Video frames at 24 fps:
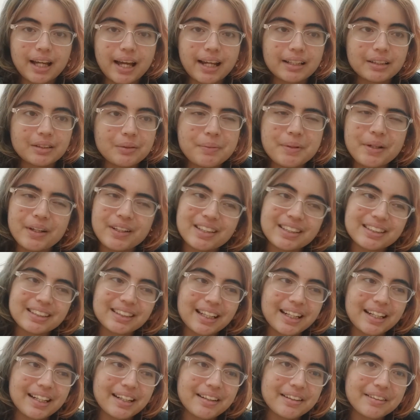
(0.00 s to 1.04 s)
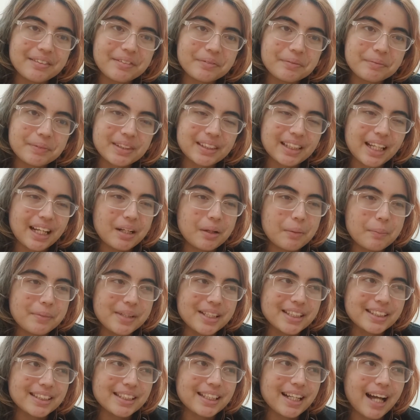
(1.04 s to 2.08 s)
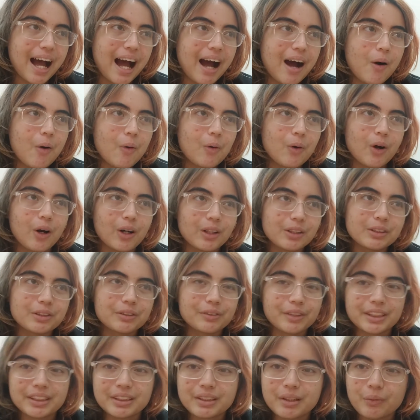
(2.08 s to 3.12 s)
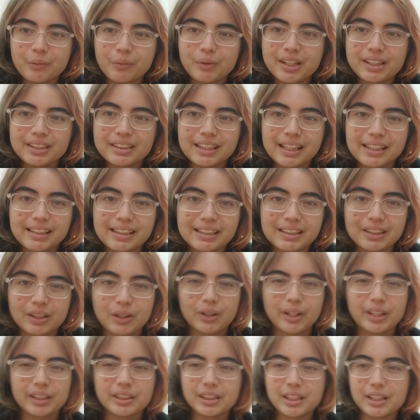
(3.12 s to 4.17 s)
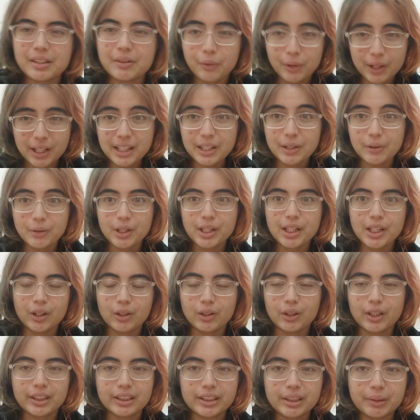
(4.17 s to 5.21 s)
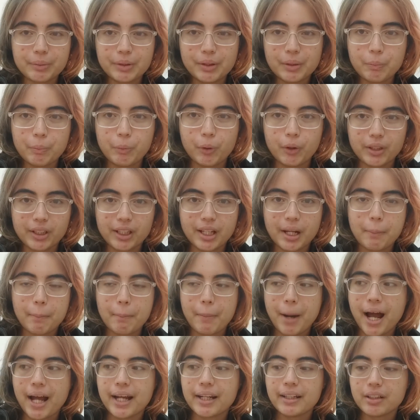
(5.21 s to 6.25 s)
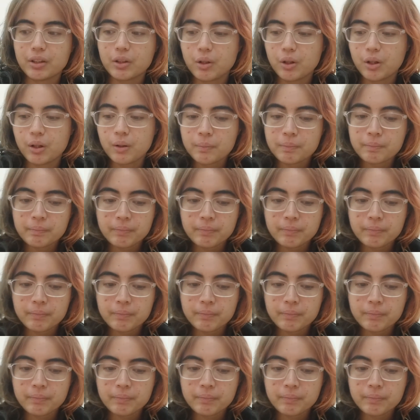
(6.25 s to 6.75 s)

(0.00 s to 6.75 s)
And to be honest, like, it's kind of amazing how God's creation works. Like, there's a connection, really, really a connection between body and mind, you know.